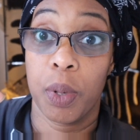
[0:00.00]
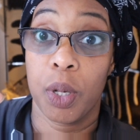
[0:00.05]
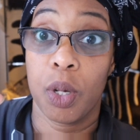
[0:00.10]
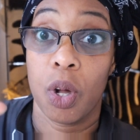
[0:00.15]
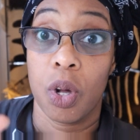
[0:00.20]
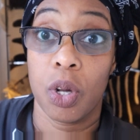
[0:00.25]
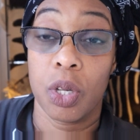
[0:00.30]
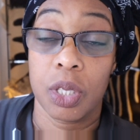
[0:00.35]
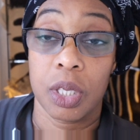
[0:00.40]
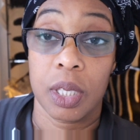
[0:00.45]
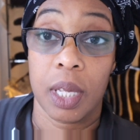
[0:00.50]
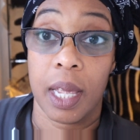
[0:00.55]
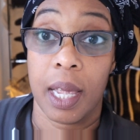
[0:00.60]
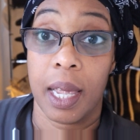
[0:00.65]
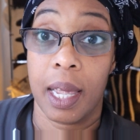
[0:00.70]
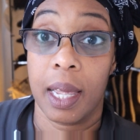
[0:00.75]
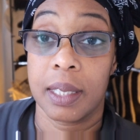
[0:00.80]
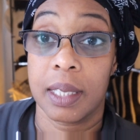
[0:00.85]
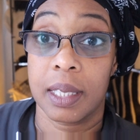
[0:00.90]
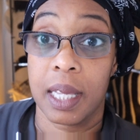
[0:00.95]
because
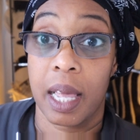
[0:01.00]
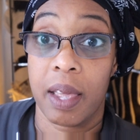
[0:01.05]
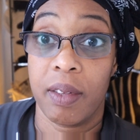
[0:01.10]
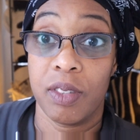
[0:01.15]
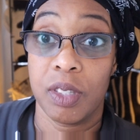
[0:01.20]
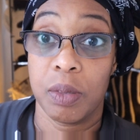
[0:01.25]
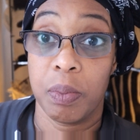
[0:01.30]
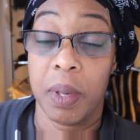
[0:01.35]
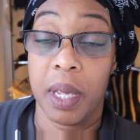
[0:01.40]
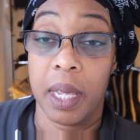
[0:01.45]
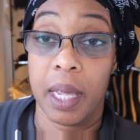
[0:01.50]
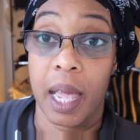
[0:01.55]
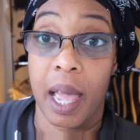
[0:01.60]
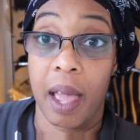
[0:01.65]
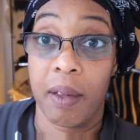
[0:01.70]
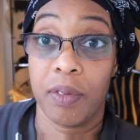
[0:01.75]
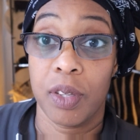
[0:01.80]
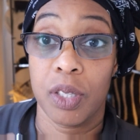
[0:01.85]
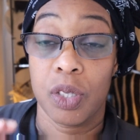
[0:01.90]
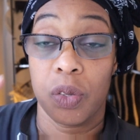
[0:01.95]
it saves me
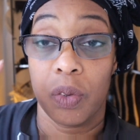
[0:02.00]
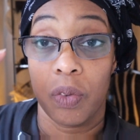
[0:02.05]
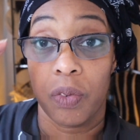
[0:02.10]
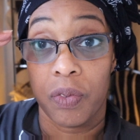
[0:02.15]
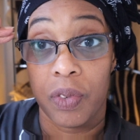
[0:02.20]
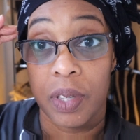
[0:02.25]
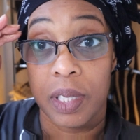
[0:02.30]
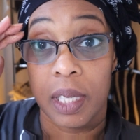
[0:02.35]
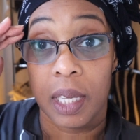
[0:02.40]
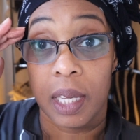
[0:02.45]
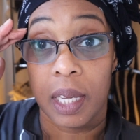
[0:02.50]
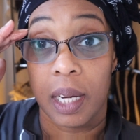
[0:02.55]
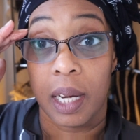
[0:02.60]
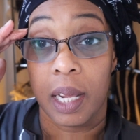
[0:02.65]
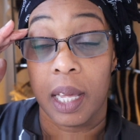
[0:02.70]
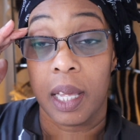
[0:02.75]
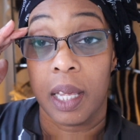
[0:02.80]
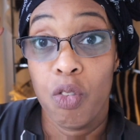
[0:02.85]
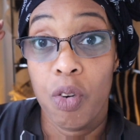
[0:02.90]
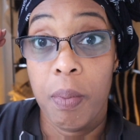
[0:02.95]
having to
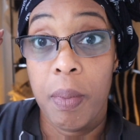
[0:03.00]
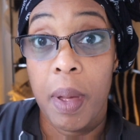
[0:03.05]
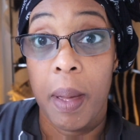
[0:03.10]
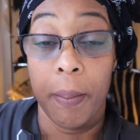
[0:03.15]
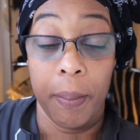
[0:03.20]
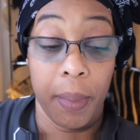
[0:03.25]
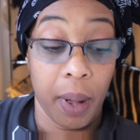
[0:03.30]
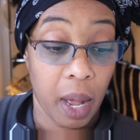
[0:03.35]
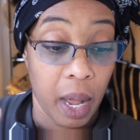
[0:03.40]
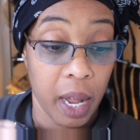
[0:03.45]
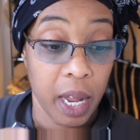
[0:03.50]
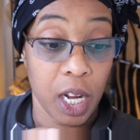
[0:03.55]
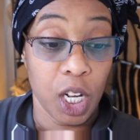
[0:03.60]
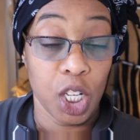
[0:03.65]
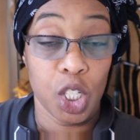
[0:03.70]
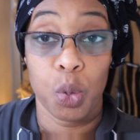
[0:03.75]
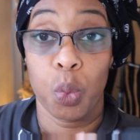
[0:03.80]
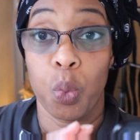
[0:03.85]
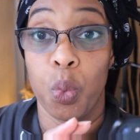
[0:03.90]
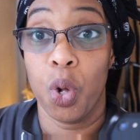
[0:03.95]
physically remember
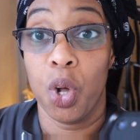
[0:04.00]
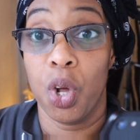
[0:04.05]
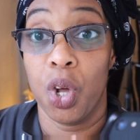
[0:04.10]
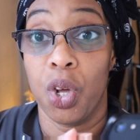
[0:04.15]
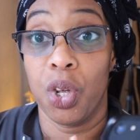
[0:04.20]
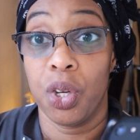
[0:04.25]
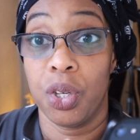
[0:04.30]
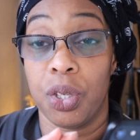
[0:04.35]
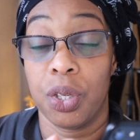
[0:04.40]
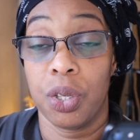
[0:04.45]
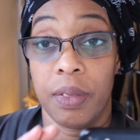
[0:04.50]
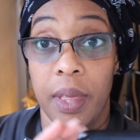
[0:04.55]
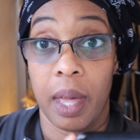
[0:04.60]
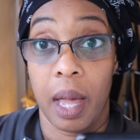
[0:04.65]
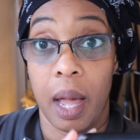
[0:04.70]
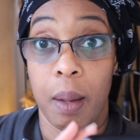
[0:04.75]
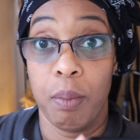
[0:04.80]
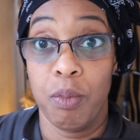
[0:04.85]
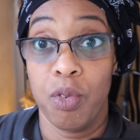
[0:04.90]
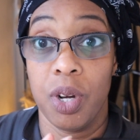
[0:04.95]
each word
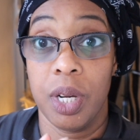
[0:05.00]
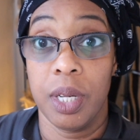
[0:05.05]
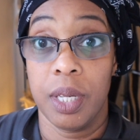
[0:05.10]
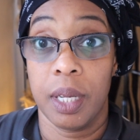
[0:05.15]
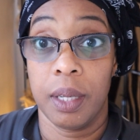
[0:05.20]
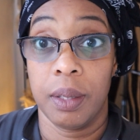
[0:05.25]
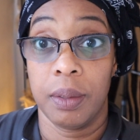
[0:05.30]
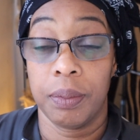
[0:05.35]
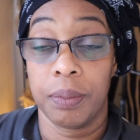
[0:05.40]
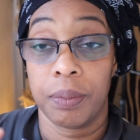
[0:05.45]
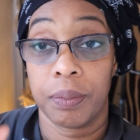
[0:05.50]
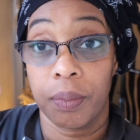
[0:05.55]
that I'm reading.